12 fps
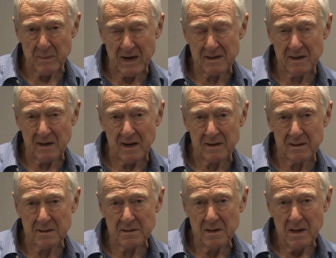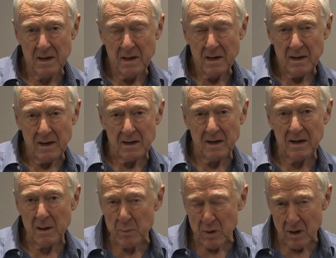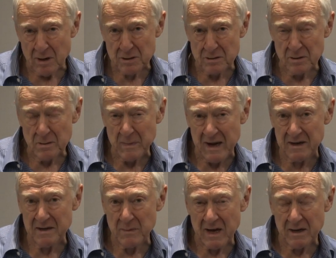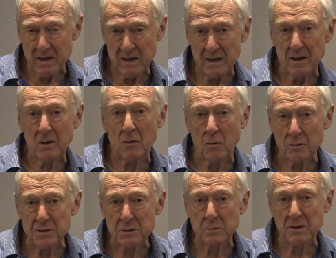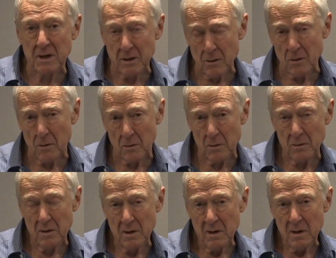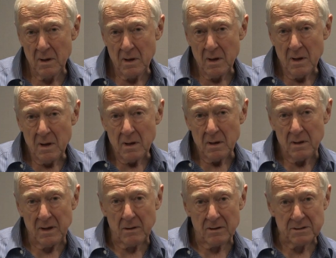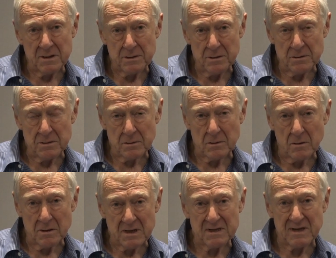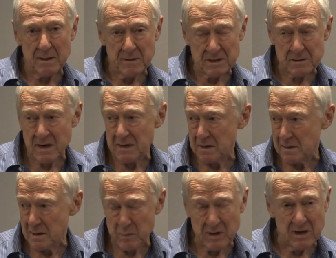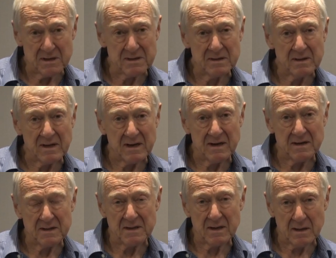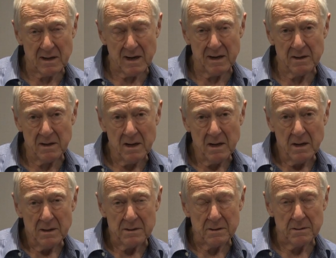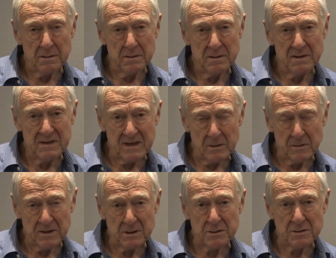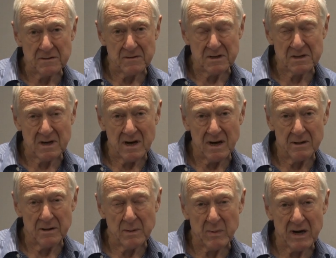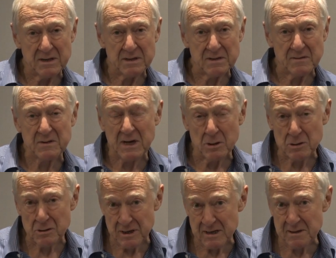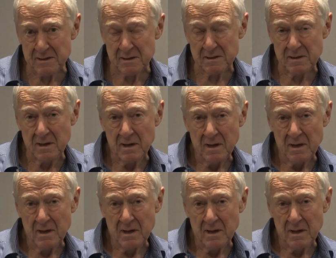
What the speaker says: a matter like this in an impartial manner in accordance with the law. The Constitutional Court has demonstrated in the past that it is inclined to deal with issues of this kind on the basis of social justice.